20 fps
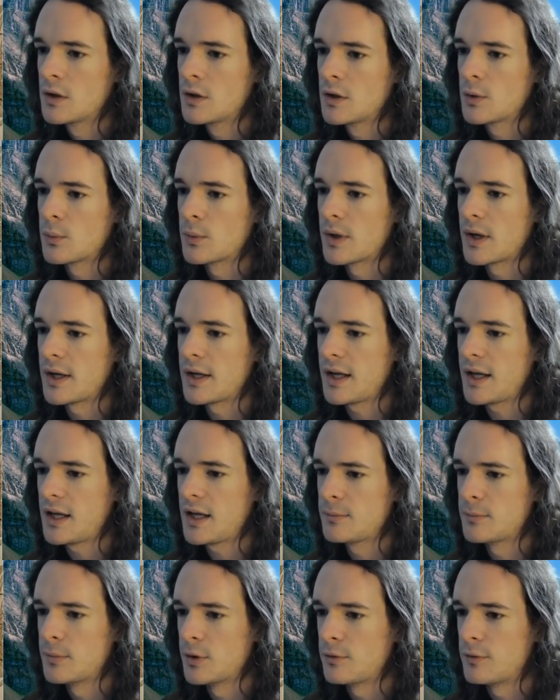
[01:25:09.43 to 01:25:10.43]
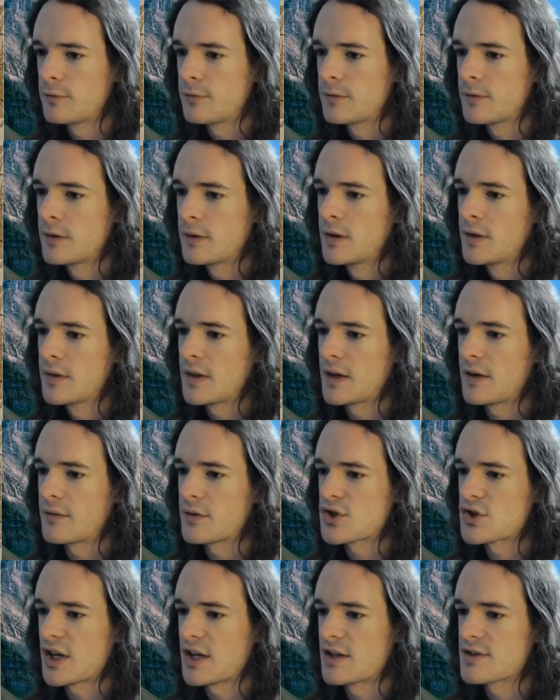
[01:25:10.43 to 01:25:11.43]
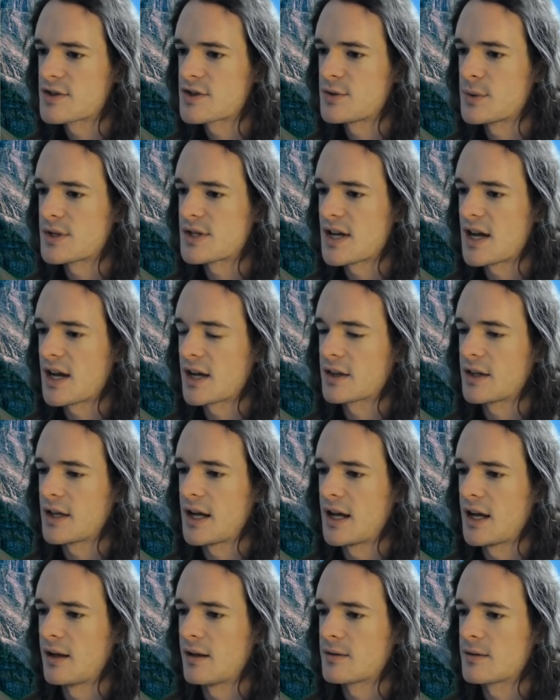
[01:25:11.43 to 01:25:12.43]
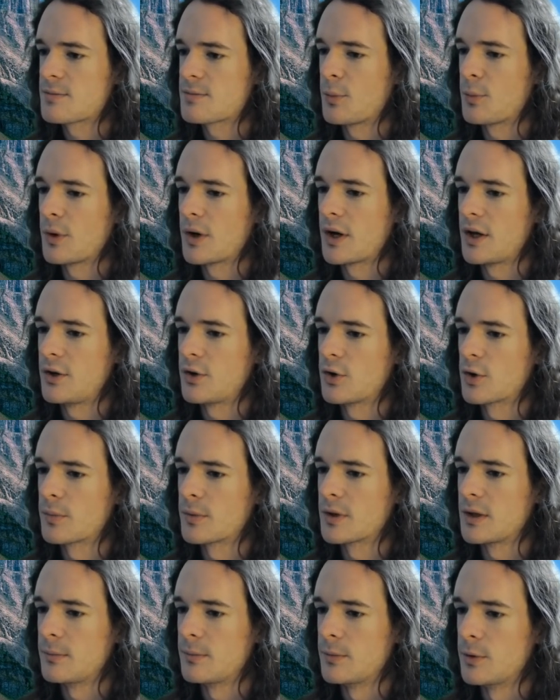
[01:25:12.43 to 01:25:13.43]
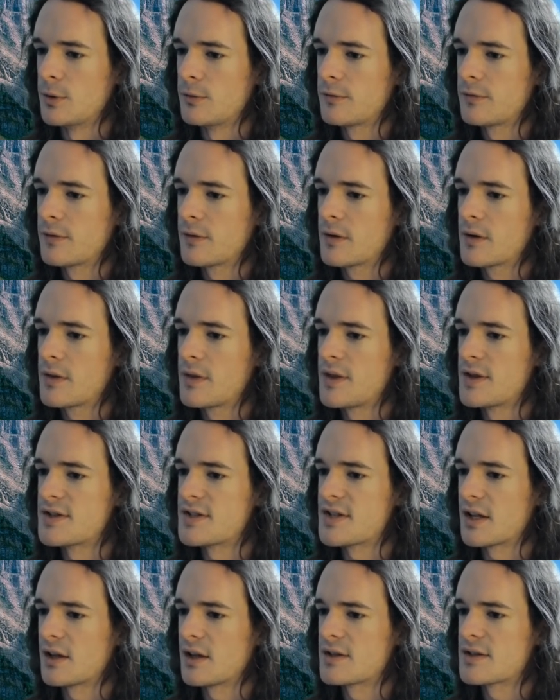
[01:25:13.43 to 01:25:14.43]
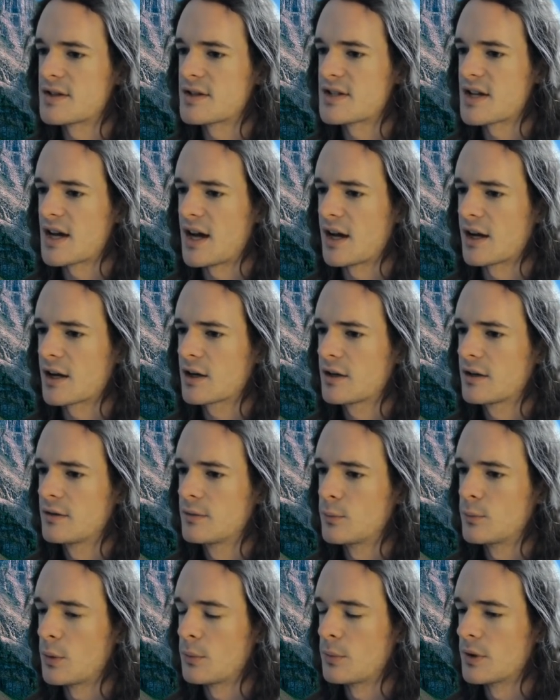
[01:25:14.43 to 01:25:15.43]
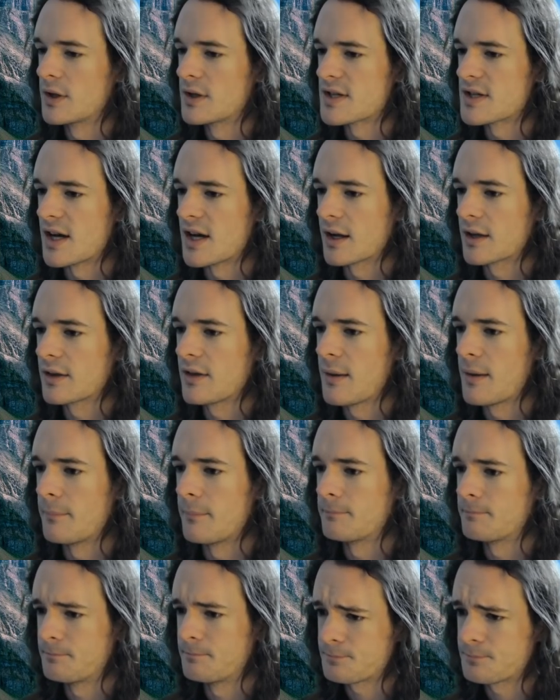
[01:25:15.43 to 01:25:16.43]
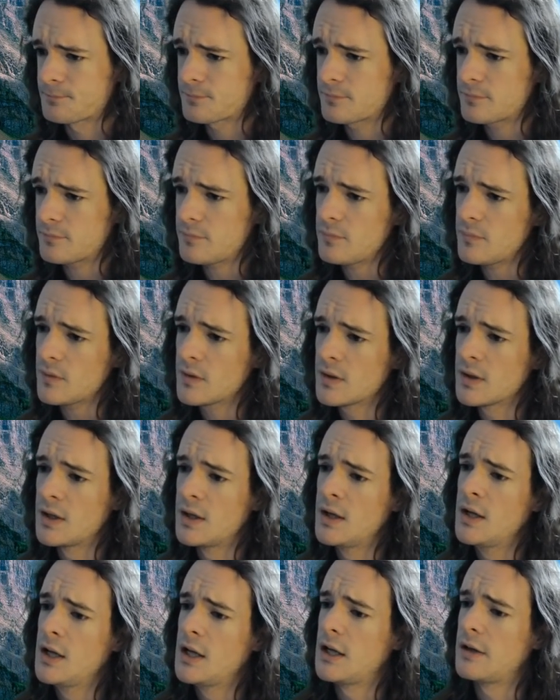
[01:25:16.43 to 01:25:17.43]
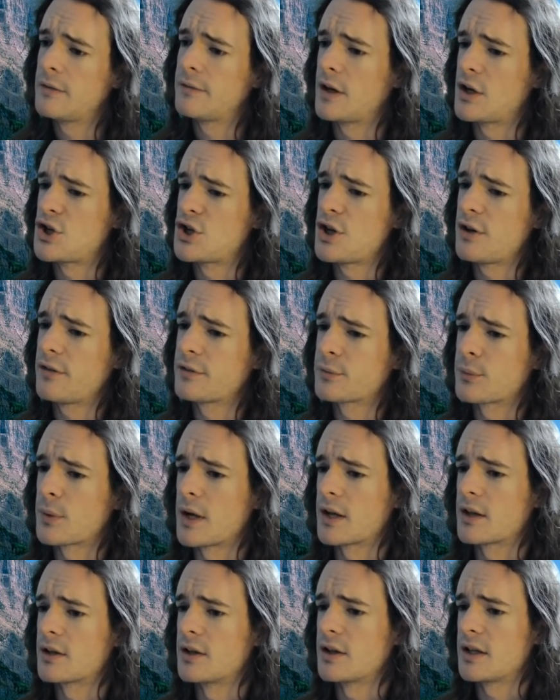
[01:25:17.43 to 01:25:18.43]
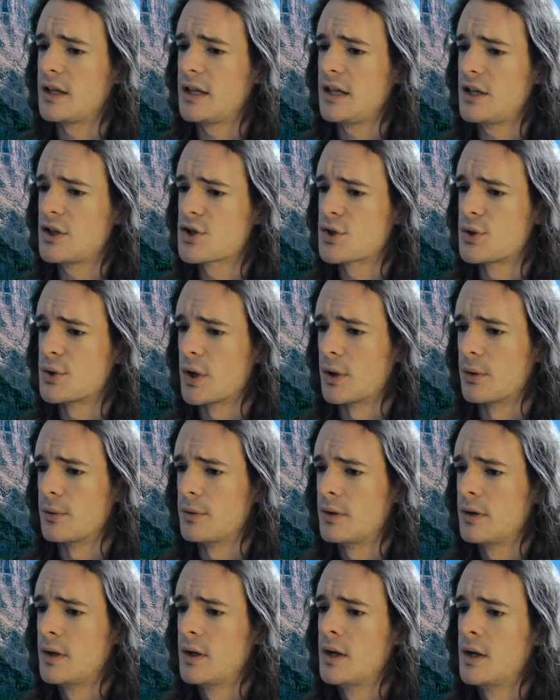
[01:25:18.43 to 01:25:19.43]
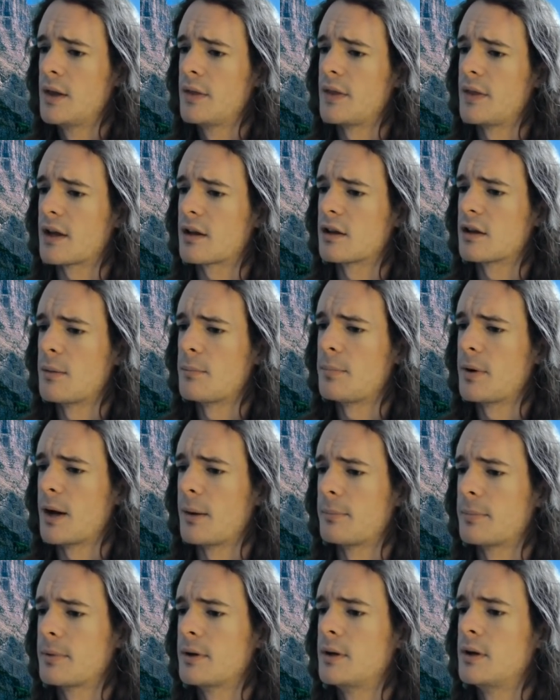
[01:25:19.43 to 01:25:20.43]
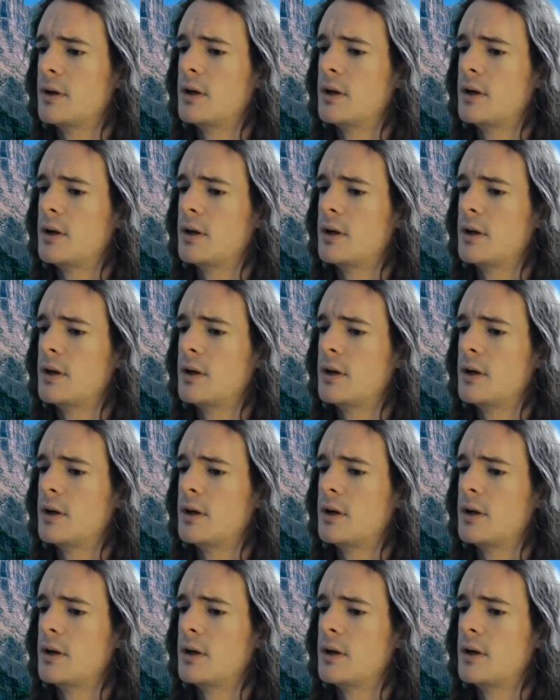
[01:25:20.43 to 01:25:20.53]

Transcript: When I A move, they have a chance to attack the hatch, but when I normally move, the zealots attack what will attack them. If I shift right click each drone, they clump up.